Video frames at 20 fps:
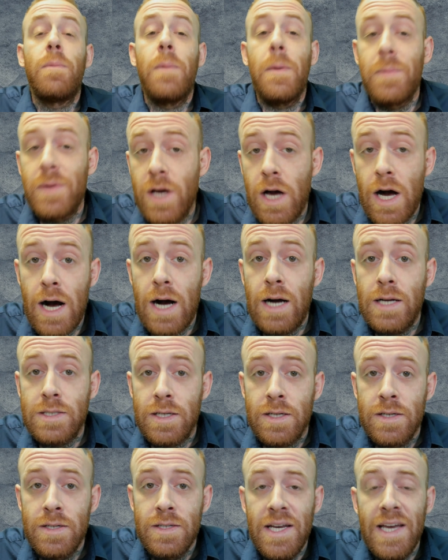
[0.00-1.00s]
beyond,
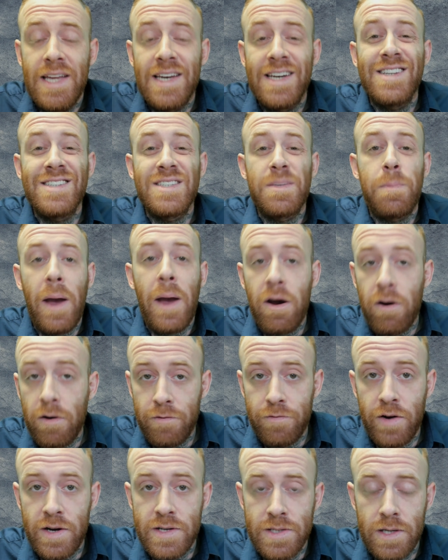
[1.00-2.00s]
and it is
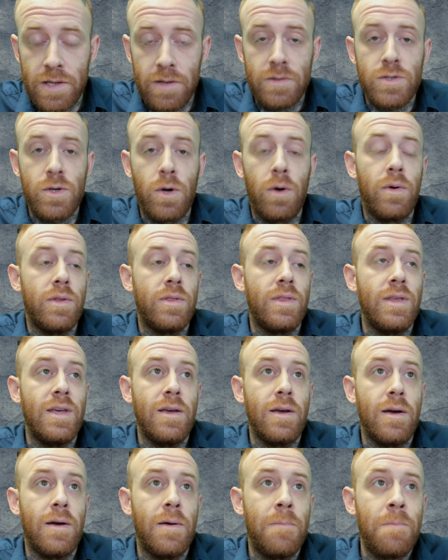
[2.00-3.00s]
paraphrasing. So
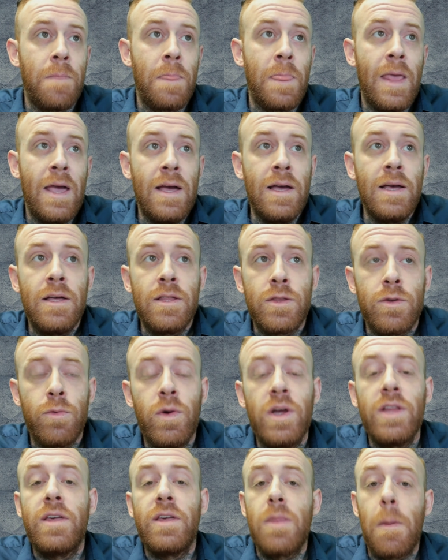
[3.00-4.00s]
the
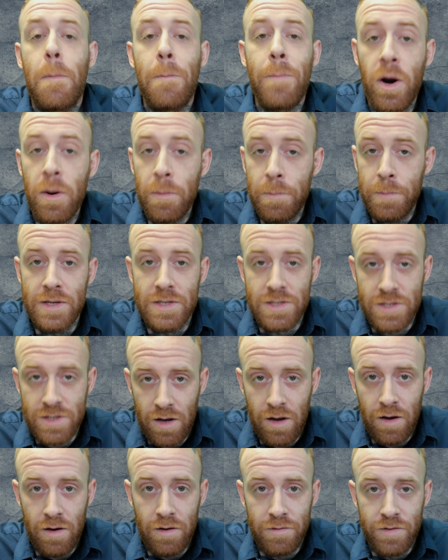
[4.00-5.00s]
purpose
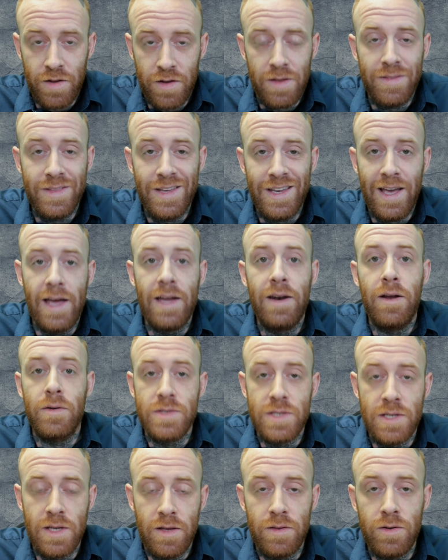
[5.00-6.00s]
of the
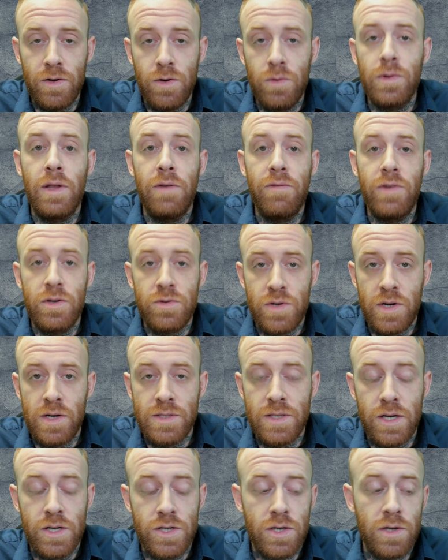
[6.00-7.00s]
NLT, the New Living
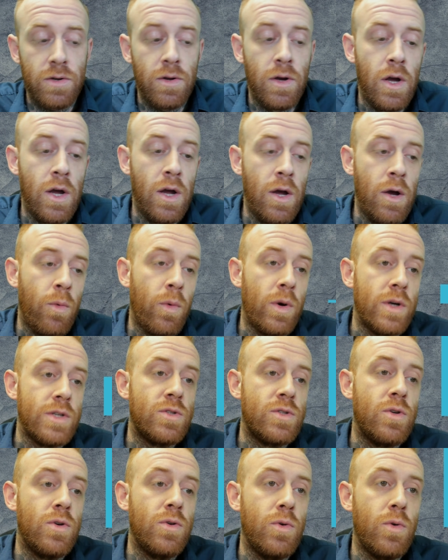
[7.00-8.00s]
Translation, was
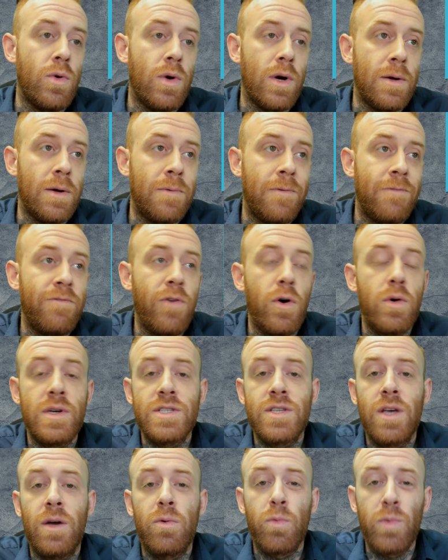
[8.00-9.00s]
to focus
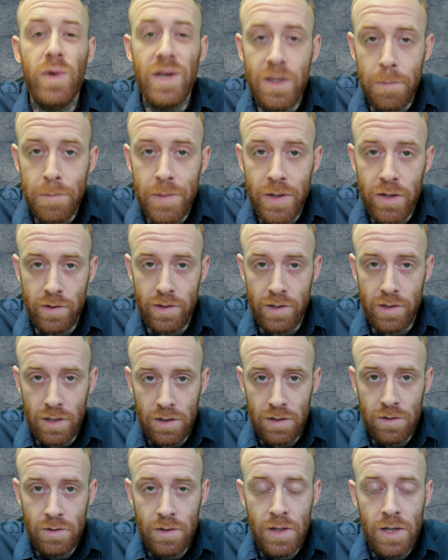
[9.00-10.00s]
on
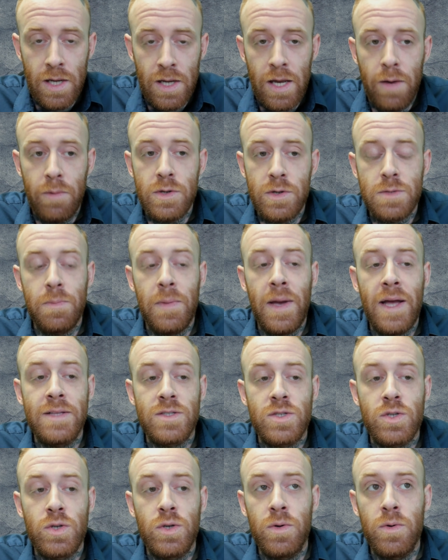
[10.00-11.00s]
readability. It was
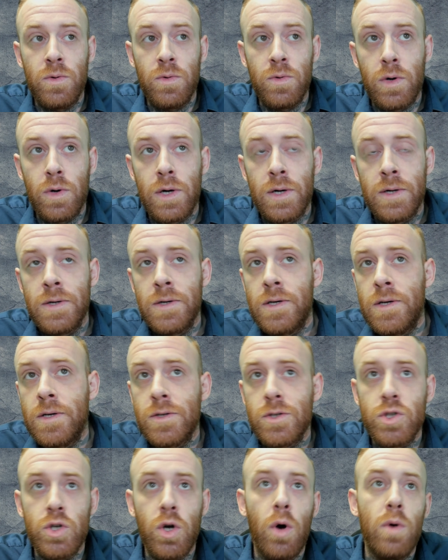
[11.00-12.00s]
meant to
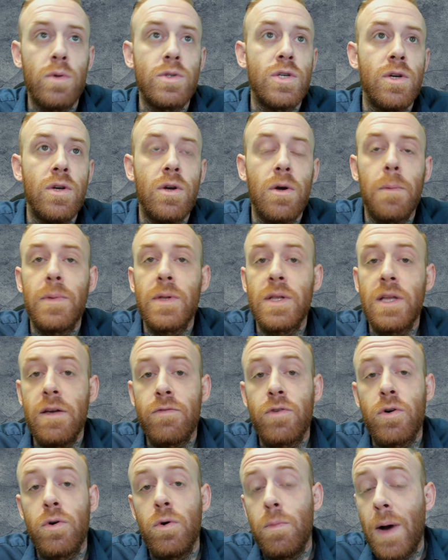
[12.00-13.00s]
go to your
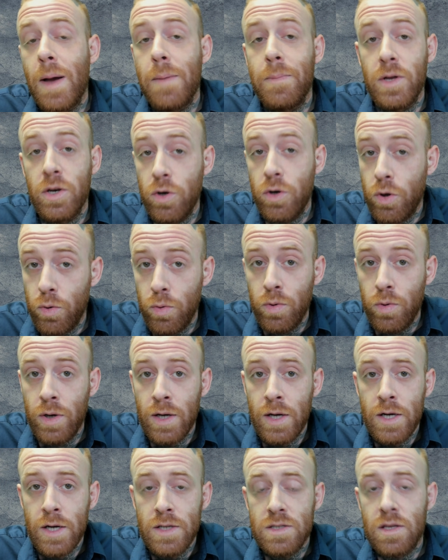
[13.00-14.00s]
believer who might be new
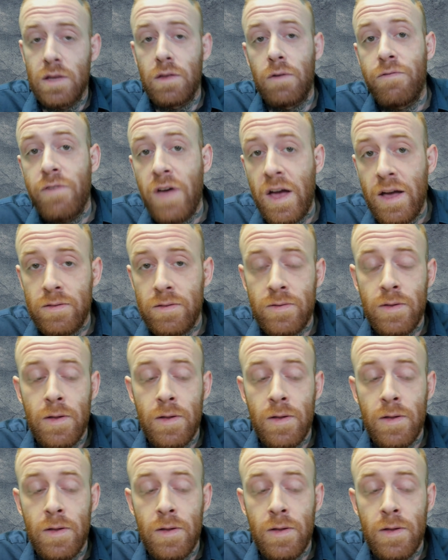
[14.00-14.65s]
to the faith,